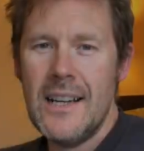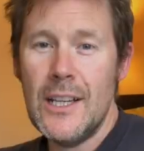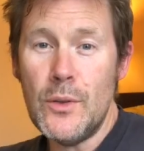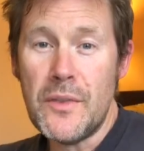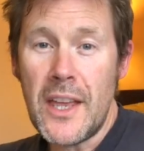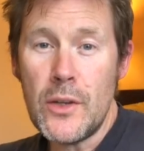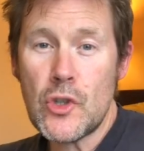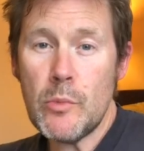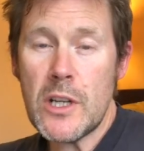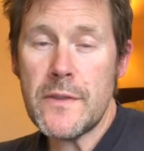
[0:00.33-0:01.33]
Hello, thank you
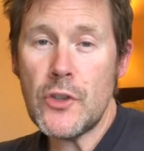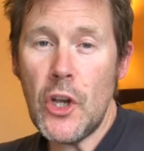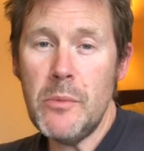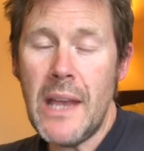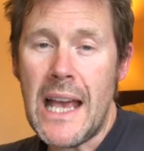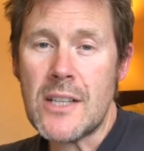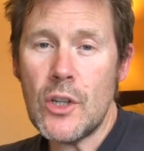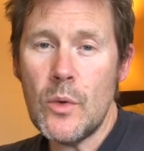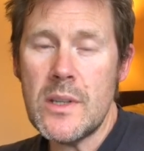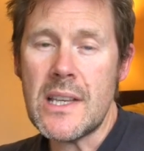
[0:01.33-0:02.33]
so much for joining me as
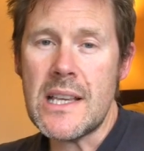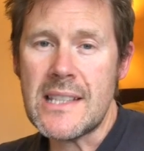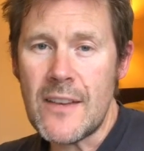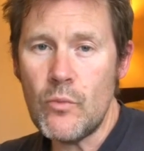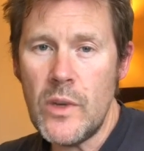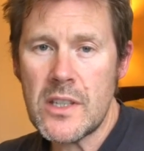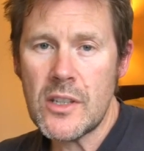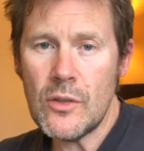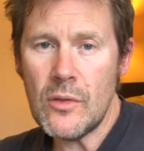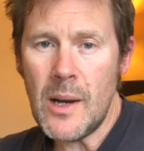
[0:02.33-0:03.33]
always. 7 weeks
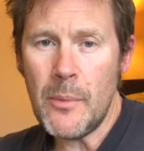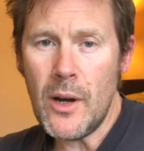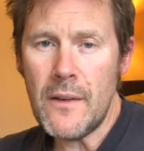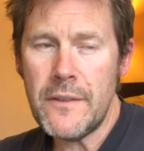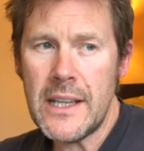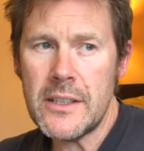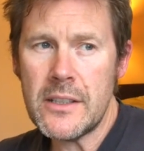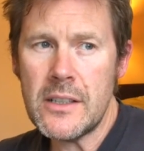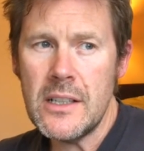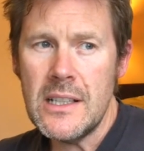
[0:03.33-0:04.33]
ago I bought a
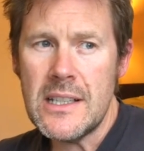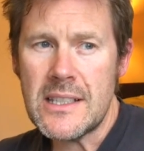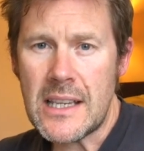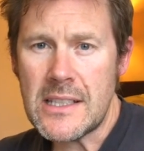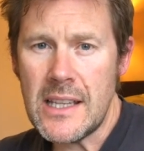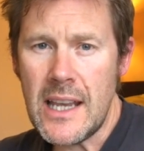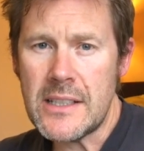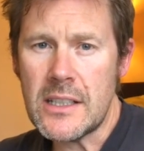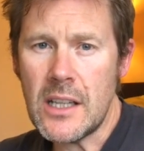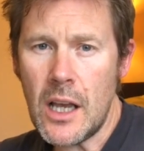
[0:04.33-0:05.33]
Fender
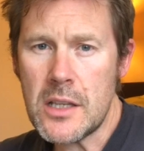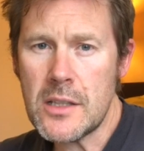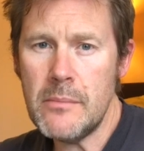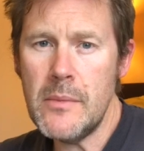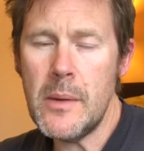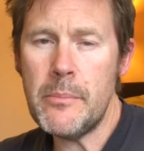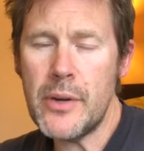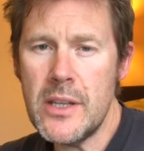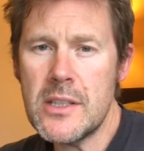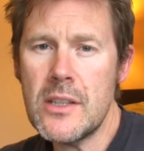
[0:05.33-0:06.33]
68 custom
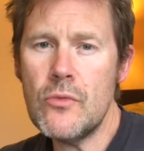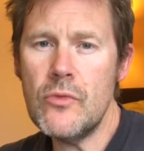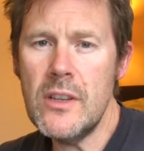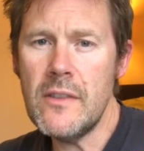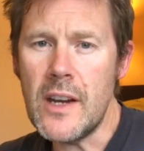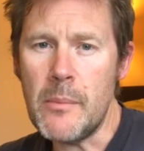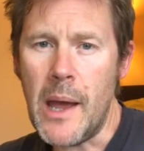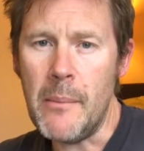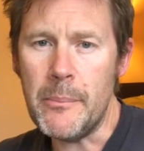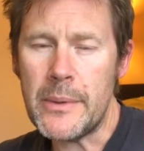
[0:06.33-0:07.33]
Princeton Reverb
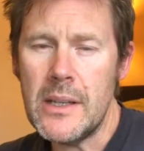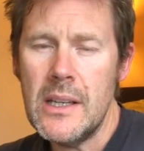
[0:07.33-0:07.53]
amp.